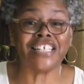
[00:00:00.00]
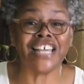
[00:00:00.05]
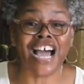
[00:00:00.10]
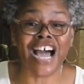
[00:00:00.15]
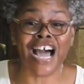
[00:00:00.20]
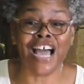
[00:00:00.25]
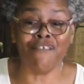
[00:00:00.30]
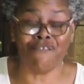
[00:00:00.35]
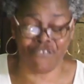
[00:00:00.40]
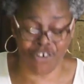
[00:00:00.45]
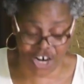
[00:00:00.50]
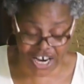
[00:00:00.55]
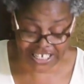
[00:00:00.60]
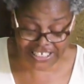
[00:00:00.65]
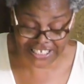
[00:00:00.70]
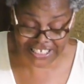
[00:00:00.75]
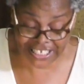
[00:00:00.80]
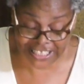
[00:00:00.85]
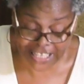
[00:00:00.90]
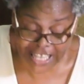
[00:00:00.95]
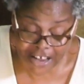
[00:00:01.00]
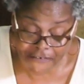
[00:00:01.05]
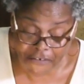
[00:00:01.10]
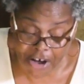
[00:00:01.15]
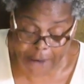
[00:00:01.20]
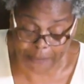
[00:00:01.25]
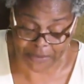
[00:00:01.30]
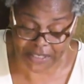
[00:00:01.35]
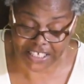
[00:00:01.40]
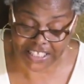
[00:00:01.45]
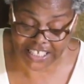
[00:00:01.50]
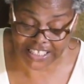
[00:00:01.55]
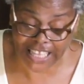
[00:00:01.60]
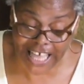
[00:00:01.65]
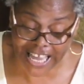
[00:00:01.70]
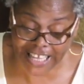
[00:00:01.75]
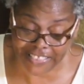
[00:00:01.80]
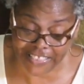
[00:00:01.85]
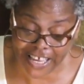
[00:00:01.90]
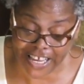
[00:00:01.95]
time for us to live up to the
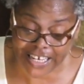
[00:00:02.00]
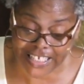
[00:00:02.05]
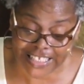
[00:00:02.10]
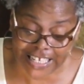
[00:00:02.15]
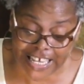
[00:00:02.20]
light that is